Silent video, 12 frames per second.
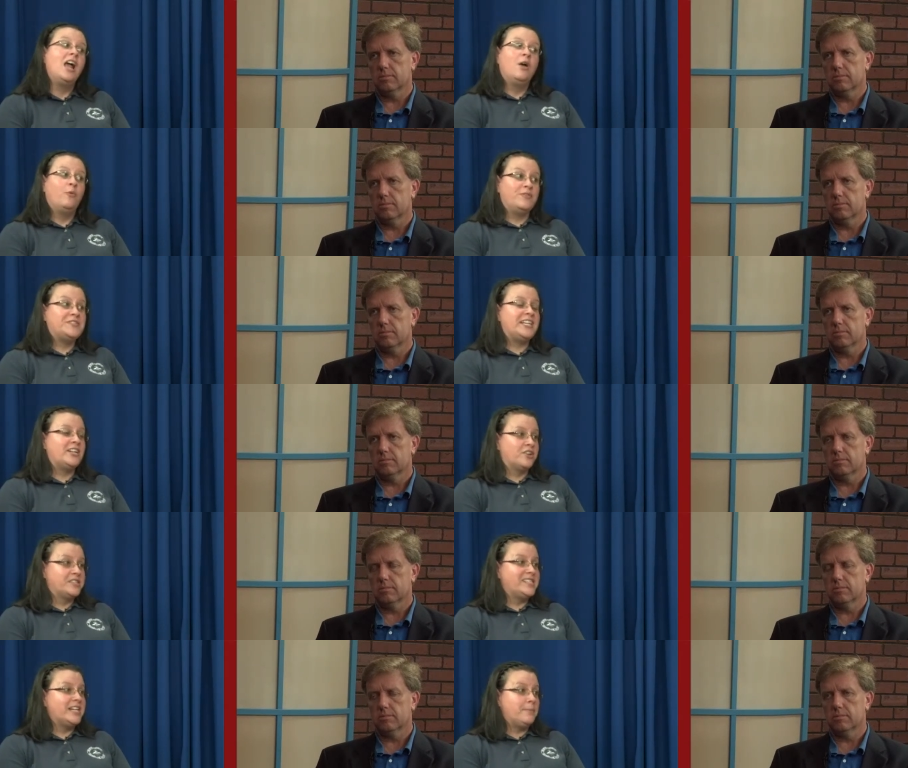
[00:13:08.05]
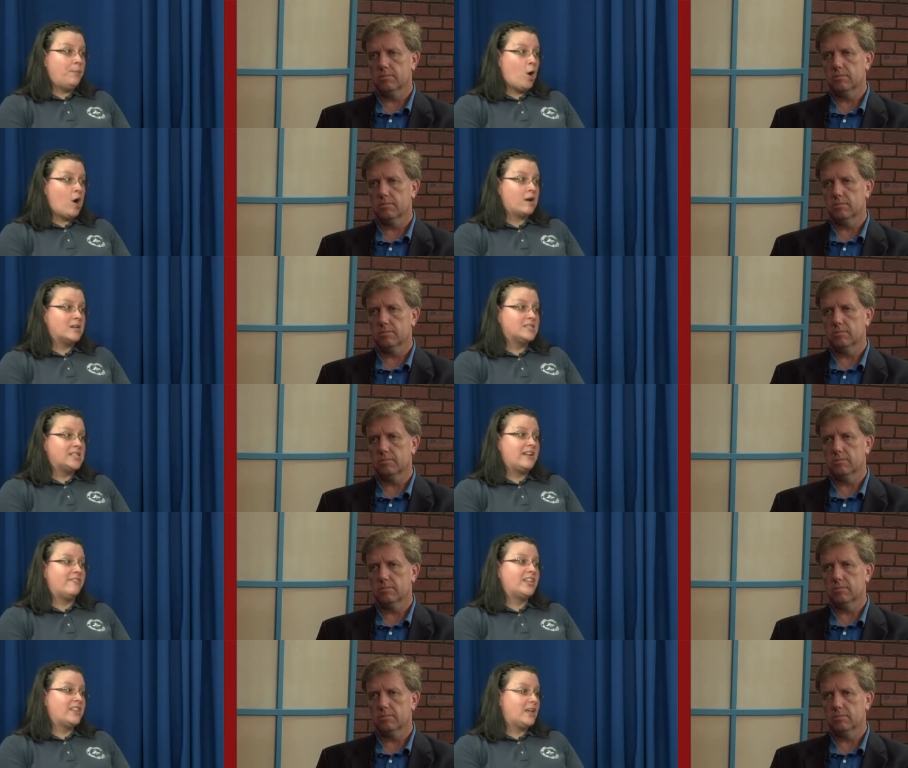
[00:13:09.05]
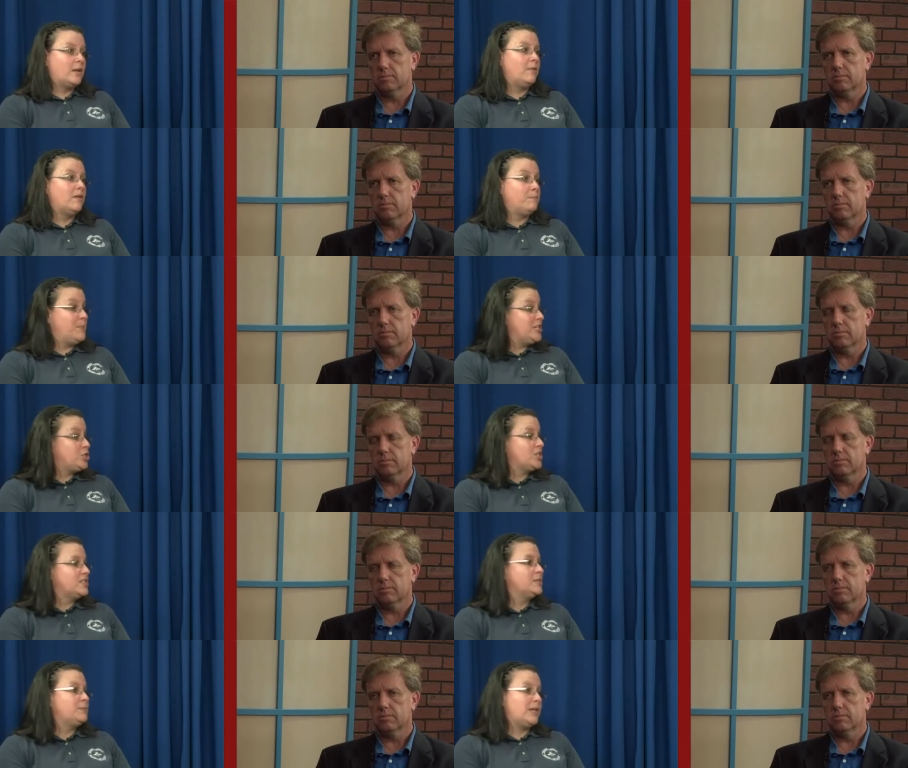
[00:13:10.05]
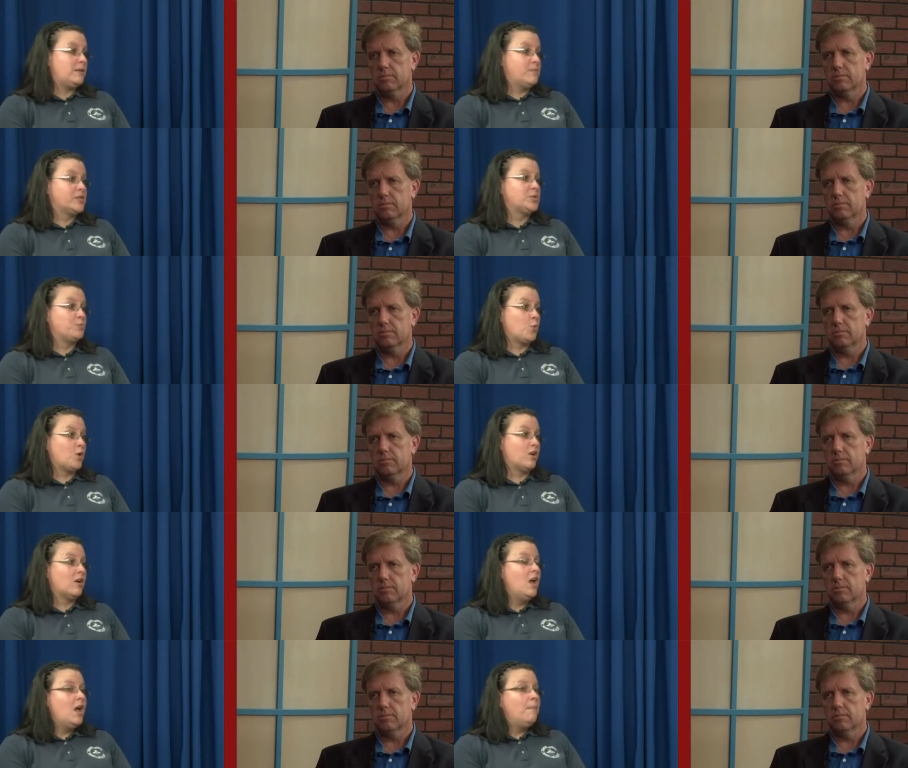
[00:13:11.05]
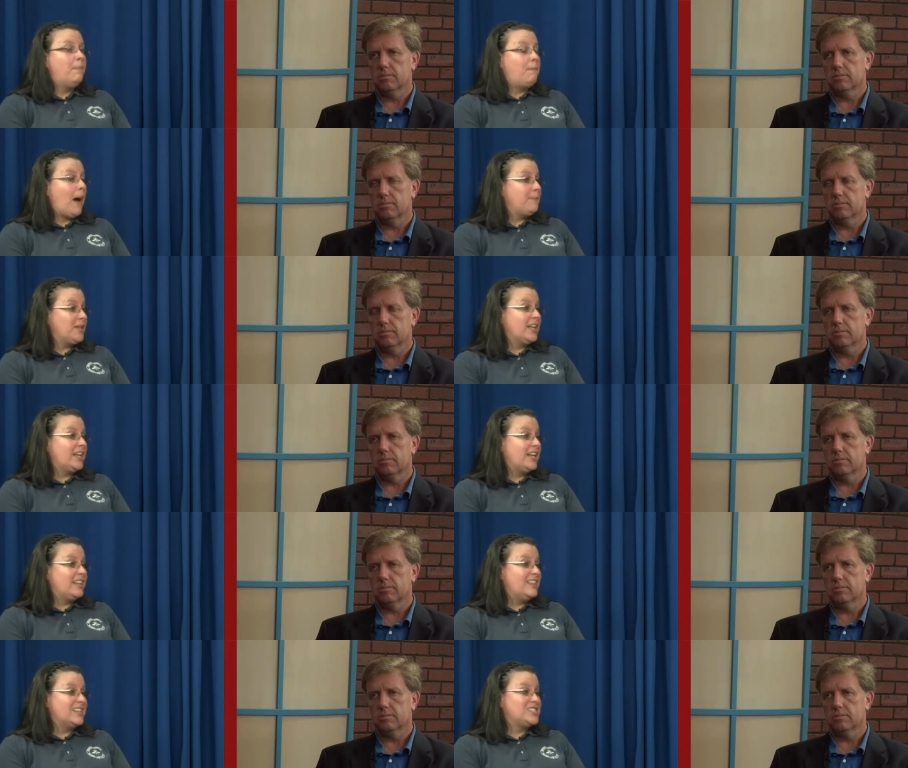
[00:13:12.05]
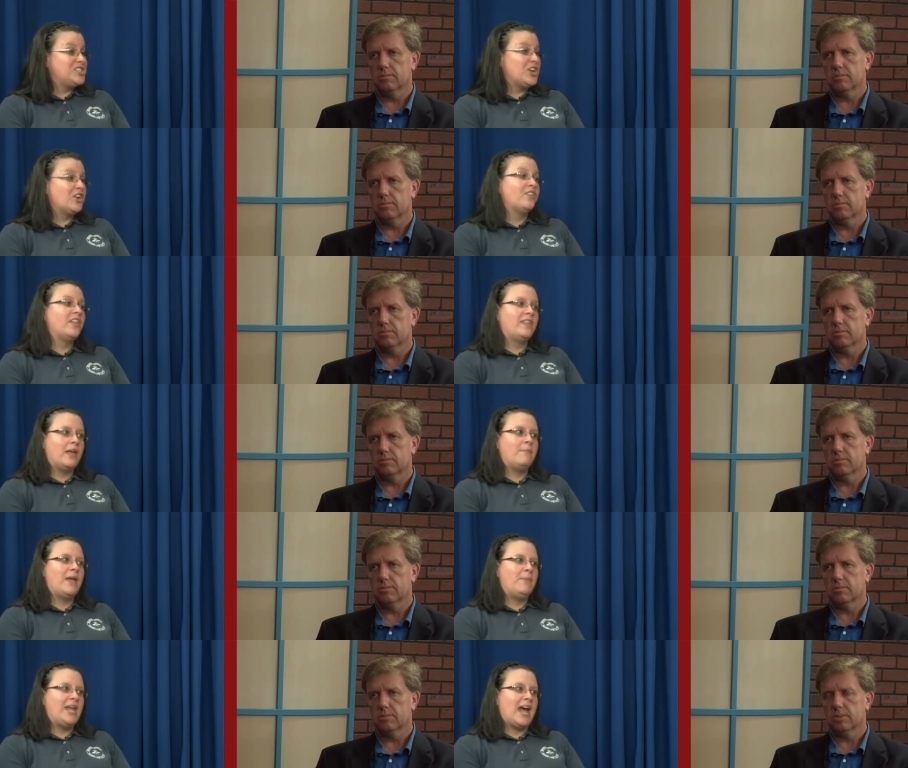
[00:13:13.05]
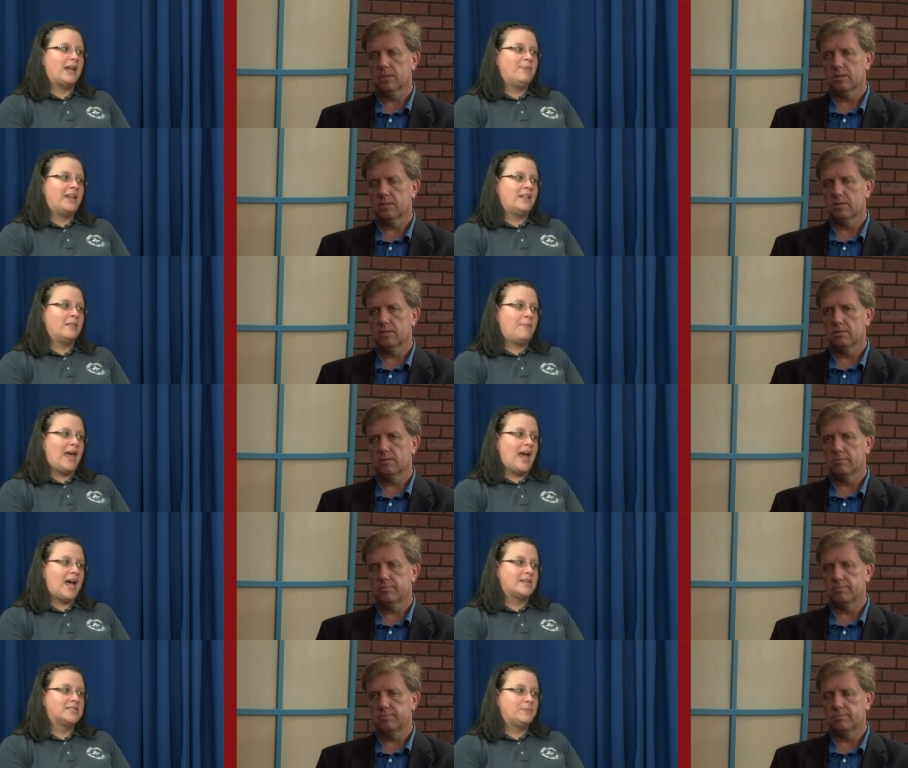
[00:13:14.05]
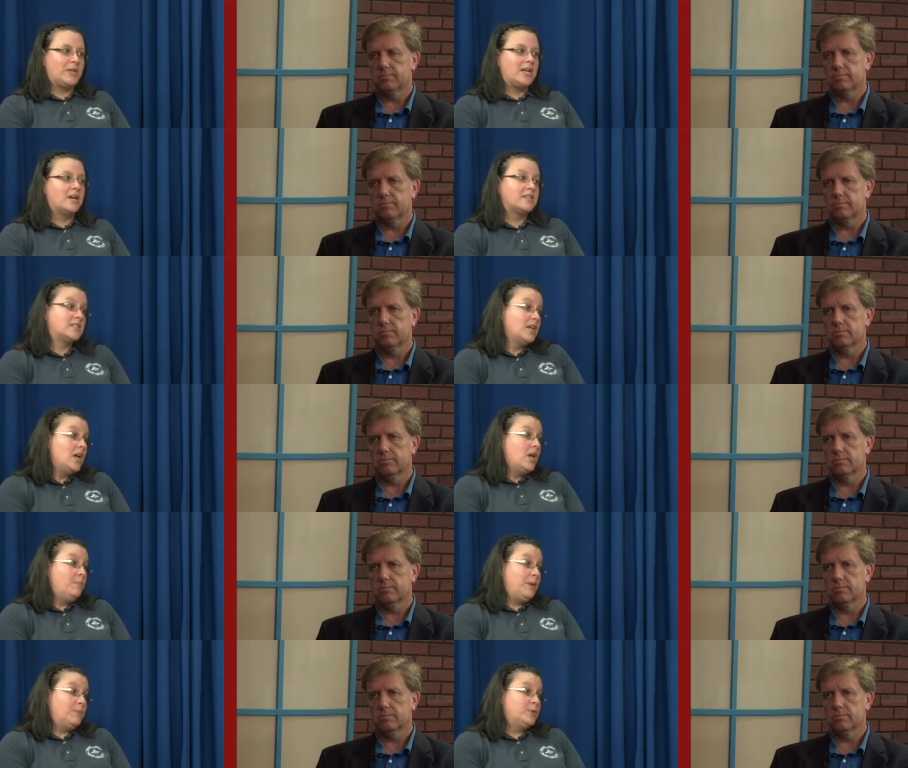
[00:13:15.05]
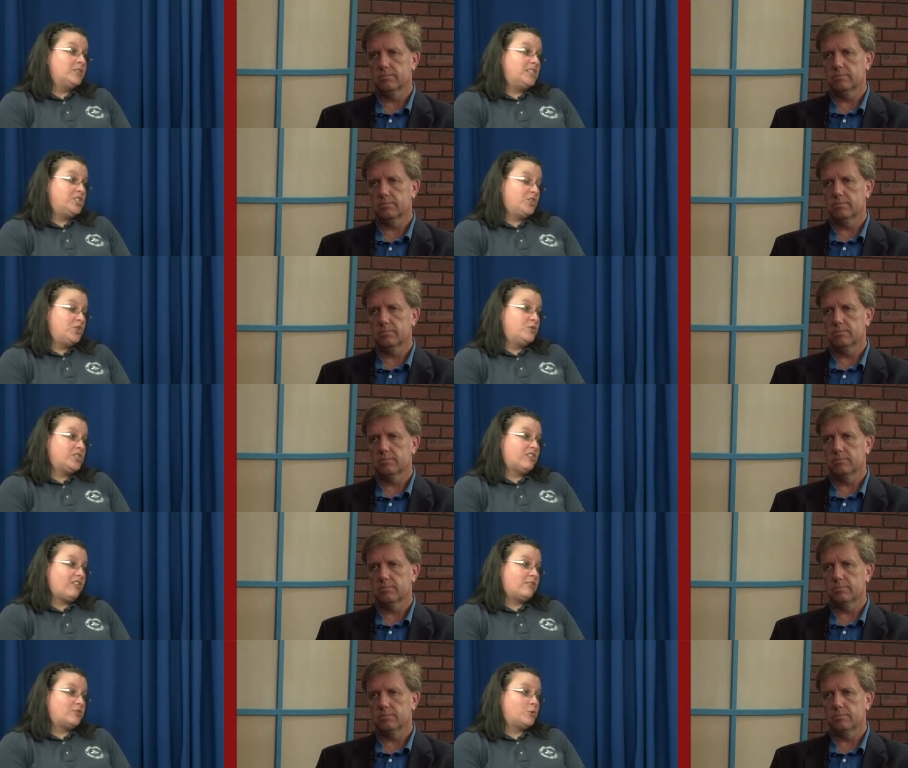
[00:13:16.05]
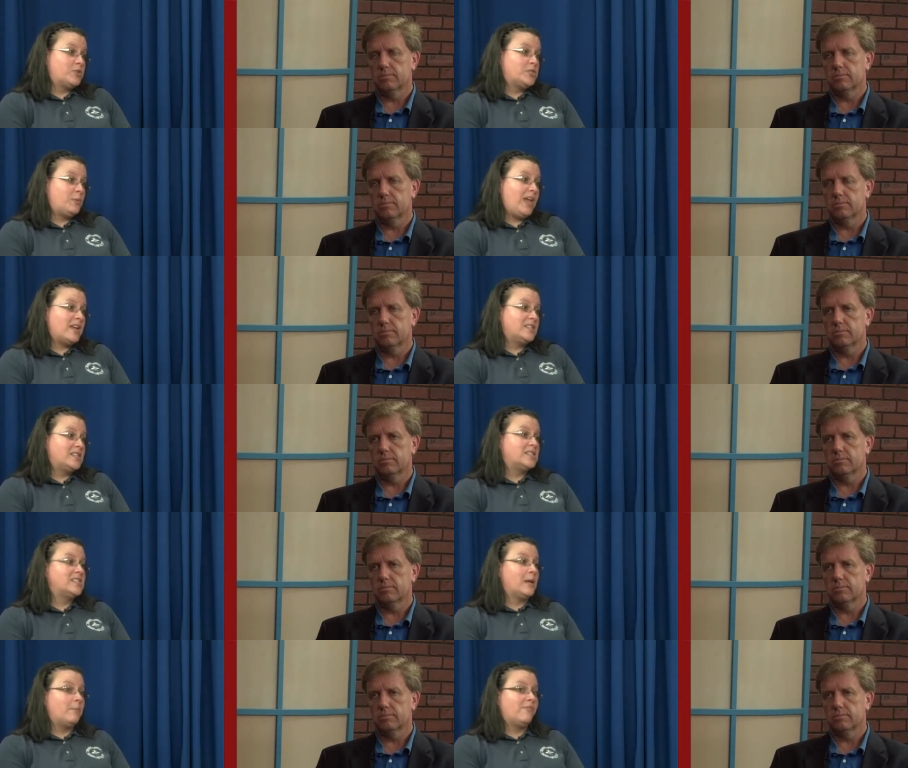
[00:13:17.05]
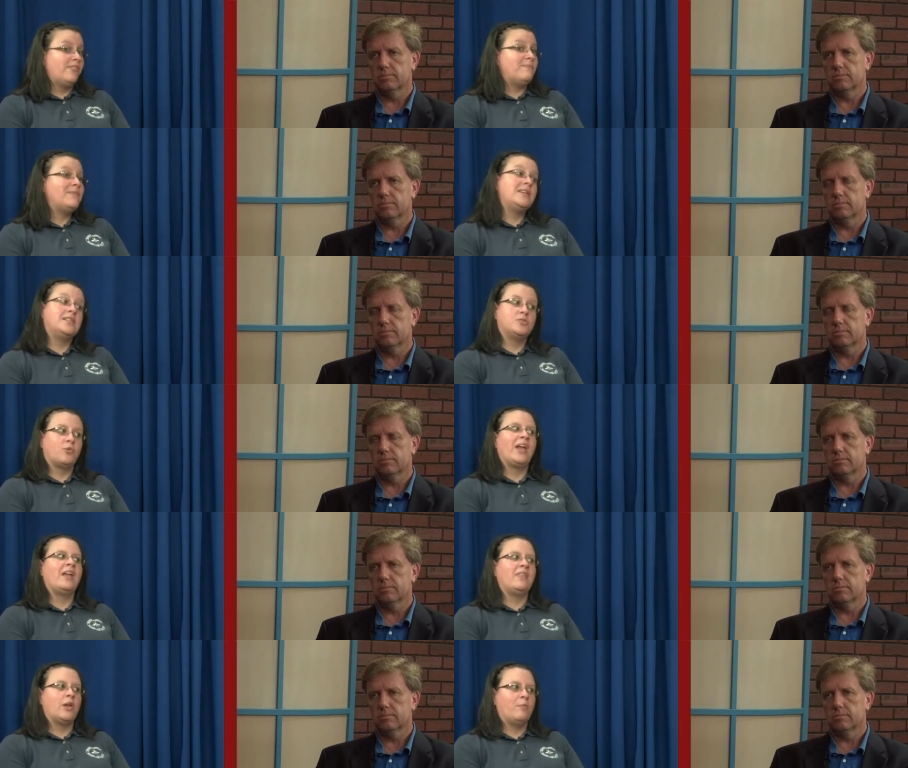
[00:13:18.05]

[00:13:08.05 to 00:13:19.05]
Speaker 1: We've seen our city parks and everything, beaches be much more populated this year than they maybe had been in the past because people need to use their outdoor space and some of it means right in their